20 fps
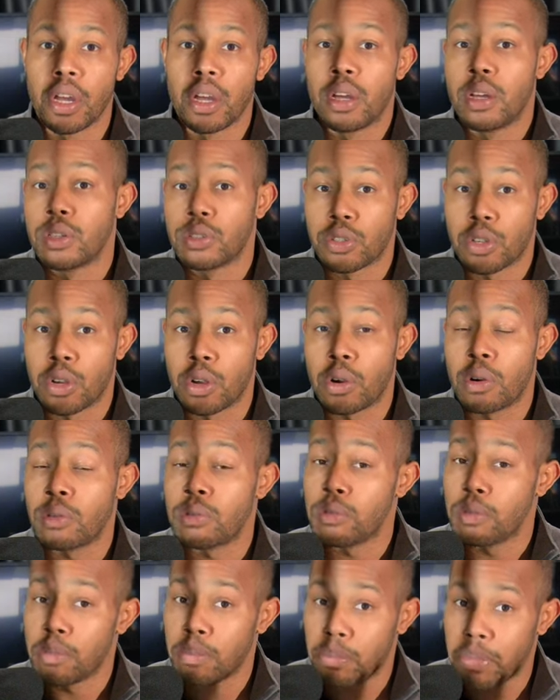So
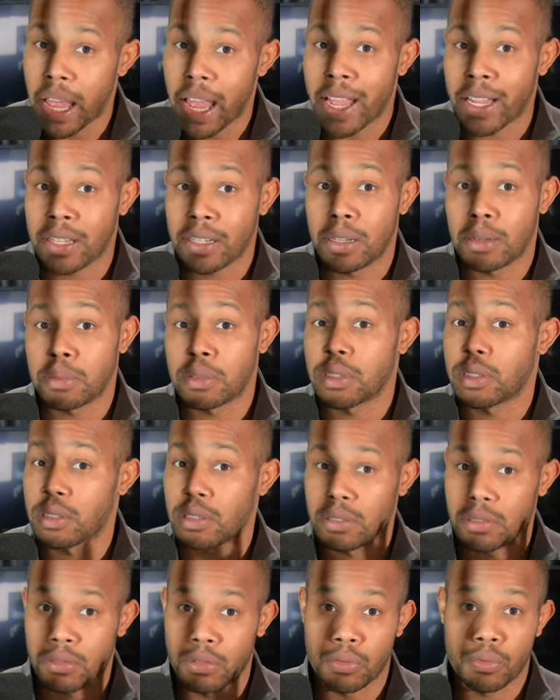backups,
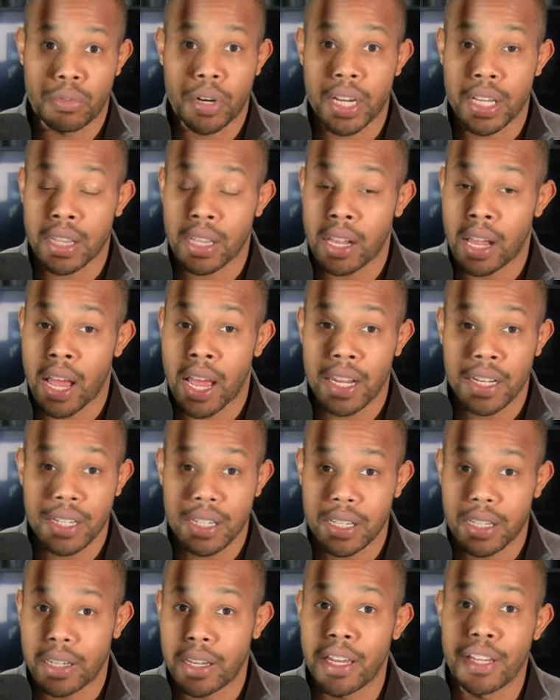great
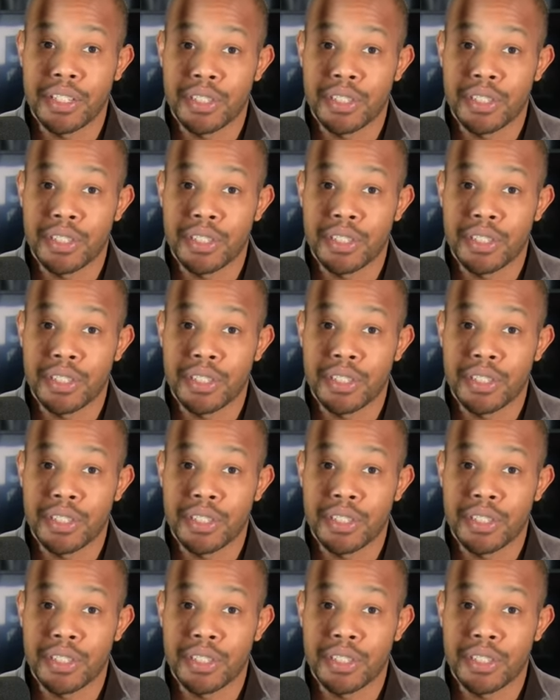idea is